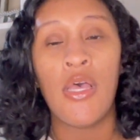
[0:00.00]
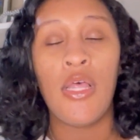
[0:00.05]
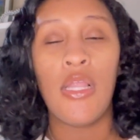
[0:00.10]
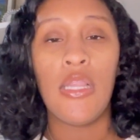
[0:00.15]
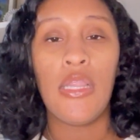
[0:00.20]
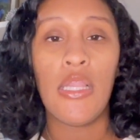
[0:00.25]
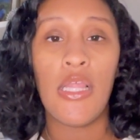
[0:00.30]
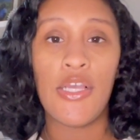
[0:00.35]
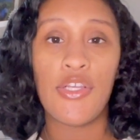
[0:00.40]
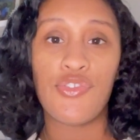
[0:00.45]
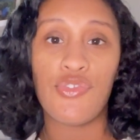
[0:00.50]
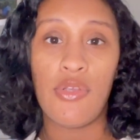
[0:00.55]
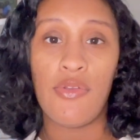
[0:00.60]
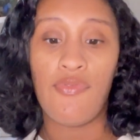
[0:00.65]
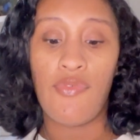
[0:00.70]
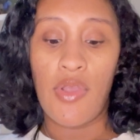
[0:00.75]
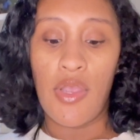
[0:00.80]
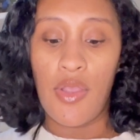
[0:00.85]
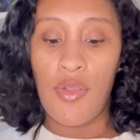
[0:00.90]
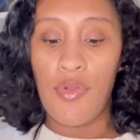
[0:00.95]
luxury
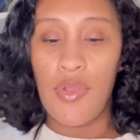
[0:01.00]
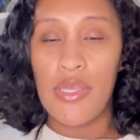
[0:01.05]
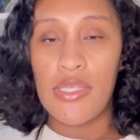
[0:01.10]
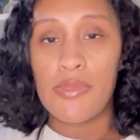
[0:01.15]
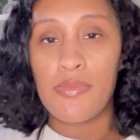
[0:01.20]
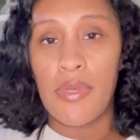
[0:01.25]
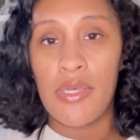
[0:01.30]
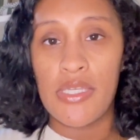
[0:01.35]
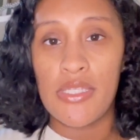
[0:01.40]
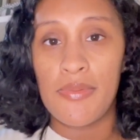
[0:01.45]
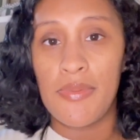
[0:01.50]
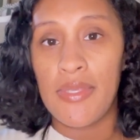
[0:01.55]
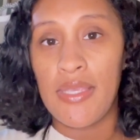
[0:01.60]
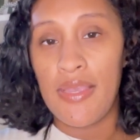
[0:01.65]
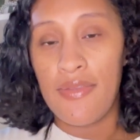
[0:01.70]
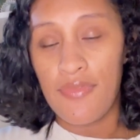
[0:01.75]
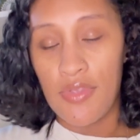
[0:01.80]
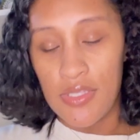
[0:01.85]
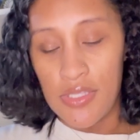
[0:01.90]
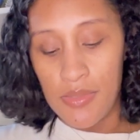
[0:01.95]
fragrance my husband
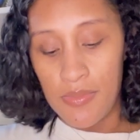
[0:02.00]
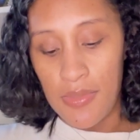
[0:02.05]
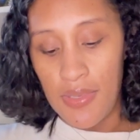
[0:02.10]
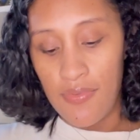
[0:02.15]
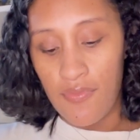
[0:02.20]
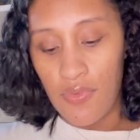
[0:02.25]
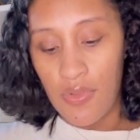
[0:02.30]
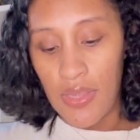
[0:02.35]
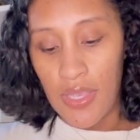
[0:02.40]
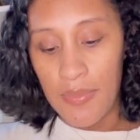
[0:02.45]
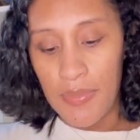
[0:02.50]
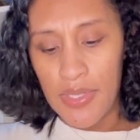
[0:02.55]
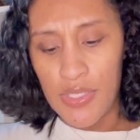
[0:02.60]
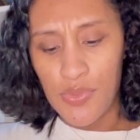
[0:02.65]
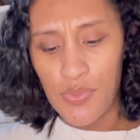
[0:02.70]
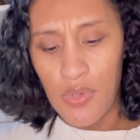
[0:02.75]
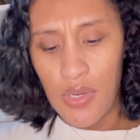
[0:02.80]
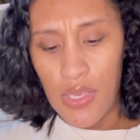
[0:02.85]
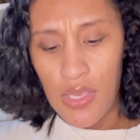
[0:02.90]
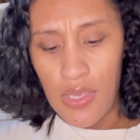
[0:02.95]
gifted to me for like my
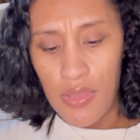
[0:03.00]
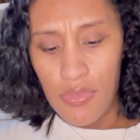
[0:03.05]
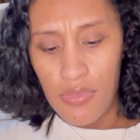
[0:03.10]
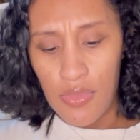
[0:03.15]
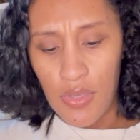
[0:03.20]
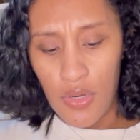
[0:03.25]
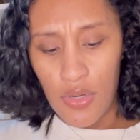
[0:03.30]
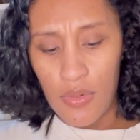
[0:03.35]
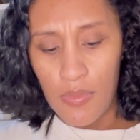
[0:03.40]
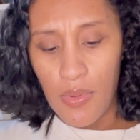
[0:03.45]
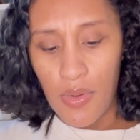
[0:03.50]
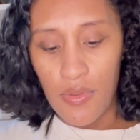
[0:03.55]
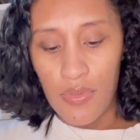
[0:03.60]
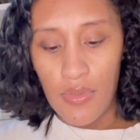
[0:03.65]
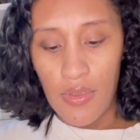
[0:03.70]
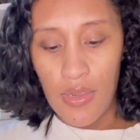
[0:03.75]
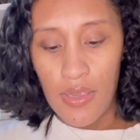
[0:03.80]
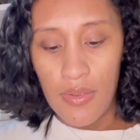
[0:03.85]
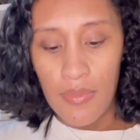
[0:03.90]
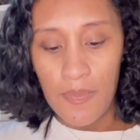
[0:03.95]
23rd
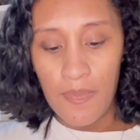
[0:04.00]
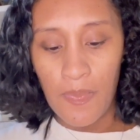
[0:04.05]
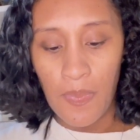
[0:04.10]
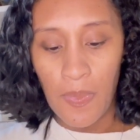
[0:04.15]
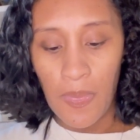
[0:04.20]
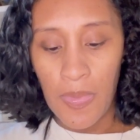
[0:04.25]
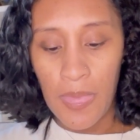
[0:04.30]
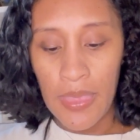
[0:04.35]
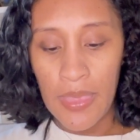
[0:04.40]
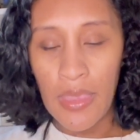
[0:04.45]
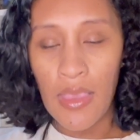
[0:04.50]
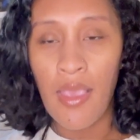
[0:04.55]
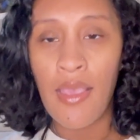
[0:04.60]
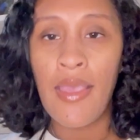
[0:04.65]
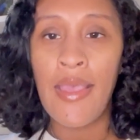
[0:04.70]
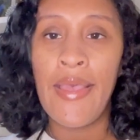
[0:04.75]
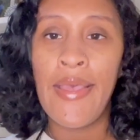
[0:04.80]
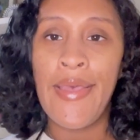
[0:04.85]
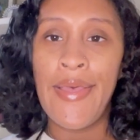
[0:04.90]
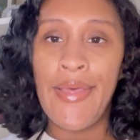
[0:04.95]
birthday.
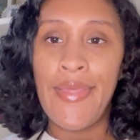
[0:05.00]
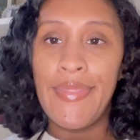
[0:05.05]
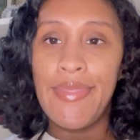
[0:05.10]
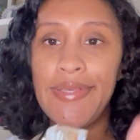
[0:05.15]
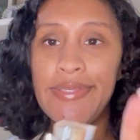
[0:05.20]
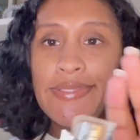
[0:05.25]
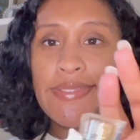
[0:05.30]
This